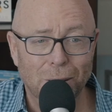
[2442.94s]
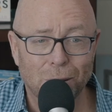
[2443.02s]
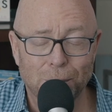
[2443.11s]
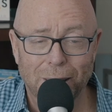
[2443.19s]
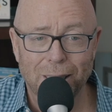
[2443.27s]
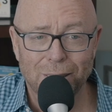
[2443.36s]

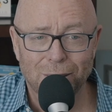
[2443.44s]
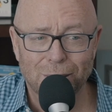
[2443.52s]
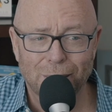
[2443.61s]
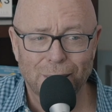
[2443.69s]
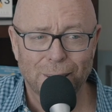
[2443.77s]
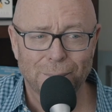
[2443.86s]
space,
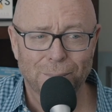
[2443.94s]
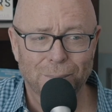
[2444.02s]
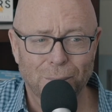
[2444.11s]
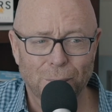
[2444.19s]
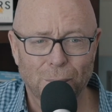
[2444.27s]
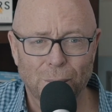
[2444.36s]
um,
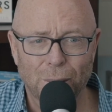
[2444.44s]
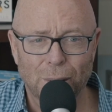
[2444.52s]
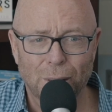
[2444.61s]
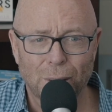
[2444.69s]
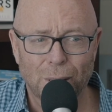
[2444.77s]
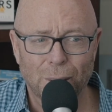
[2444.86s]
but
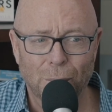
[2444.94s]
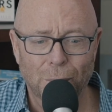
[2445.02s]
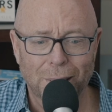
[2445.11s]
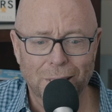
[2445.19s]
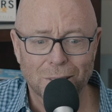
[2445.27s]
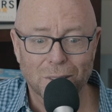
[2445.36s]
you know,
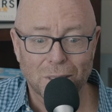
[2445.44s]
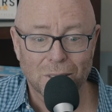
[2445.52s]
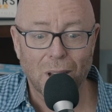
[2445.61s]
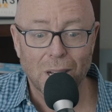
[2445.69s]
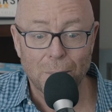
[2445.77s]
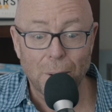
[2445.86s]
we, just to
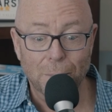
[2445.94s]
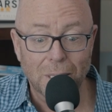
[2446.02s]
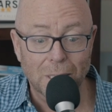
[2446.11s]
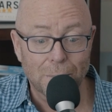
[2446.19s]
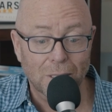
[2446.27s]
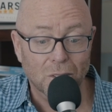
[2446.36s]
talk about
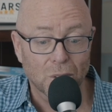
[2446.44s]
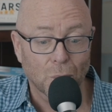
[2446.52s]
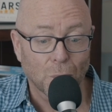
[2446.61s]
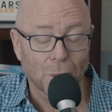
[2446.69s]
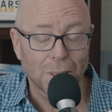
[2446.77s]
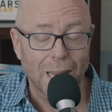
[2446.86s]
being the best in the
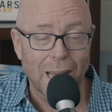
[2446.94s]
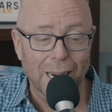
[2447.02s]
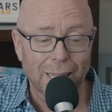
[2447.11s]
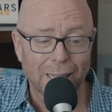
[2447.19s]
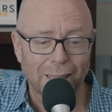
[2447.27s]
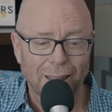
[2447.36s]
world at
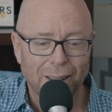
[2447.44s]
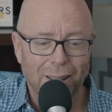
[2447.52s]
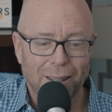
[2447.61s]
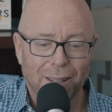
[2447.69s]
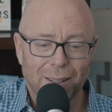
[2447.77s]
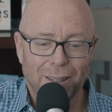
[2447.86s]
it.
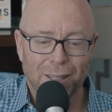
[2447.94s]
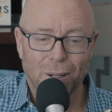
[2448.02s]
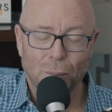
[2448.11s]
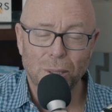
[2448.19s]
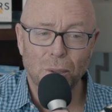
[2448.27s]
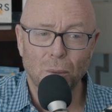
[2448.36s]
You
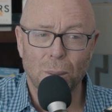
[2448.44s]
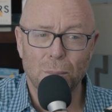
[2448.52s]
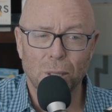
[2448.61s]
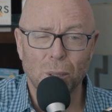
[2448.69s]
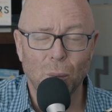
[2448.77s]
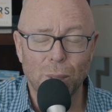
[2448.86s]
know, we do one
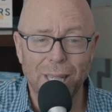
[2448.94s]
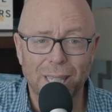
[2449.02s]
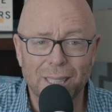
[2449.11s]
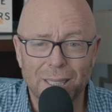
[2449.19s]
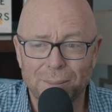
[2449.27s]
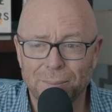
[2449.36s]
book a
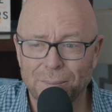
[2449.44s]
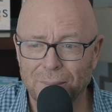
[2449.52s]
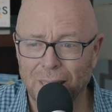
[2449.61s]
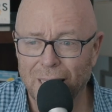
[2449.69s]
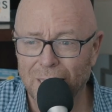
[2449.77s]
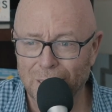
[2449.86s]
week
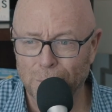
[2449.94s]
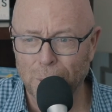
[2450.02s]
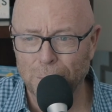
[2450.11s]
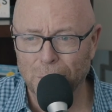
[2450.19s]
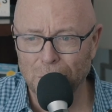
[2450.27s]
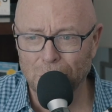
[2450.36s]
and there's
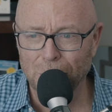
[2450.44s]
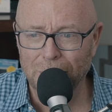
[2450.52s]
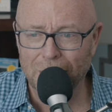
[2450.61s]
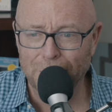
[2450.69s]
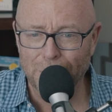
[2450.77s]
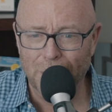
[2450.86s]
people
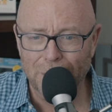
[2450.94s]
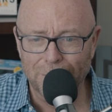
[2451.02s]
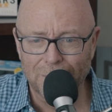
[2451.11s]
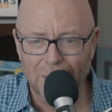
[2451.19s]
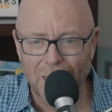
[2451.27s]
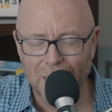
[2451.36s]
doing it, but
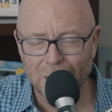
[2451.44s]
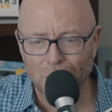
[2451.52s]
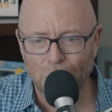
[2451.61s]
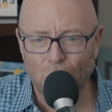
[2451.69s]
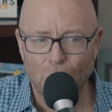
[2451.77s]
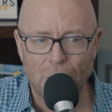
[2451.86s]
not in
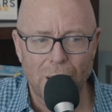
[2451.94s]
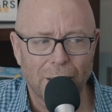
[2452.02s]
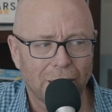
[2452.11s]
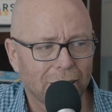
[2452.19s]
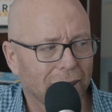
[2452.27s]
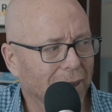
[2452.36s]
this format,
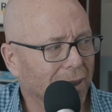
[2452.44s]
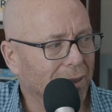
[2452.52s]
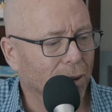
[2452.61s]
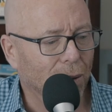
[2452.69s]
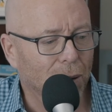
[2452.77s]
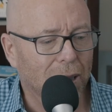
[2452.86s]
I think.
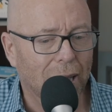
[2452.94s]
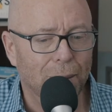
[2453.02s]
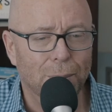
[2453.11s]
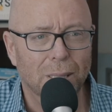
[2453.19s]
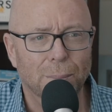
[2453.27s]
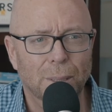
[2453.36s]
So we
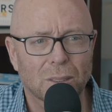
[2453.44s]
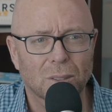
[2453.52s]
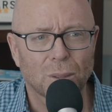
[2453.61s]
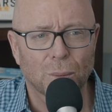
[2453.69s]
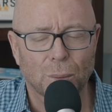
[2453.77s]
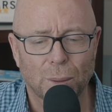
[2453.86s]
can be the best
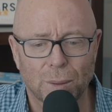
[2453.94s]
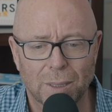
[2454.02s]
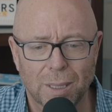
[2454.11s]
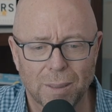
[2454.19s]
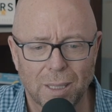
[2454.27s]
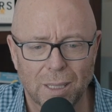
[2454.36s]
in the world
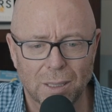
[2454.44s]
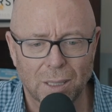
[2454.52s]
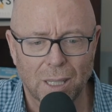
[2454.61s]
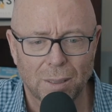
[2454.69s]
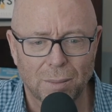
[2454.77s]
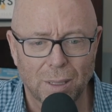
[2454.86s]
at, at,
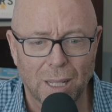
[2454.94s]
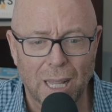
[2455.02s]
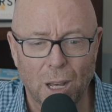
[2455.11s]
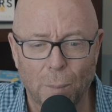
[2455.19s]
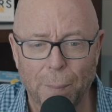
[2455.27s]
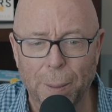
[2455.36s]
at
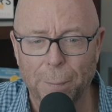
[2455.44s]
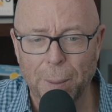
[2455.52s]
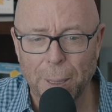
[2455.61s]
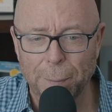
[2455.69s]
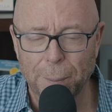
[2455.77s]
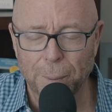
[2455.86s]
helping
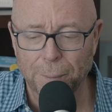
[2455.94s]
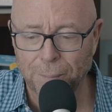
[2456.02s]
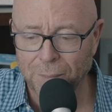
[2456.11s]
people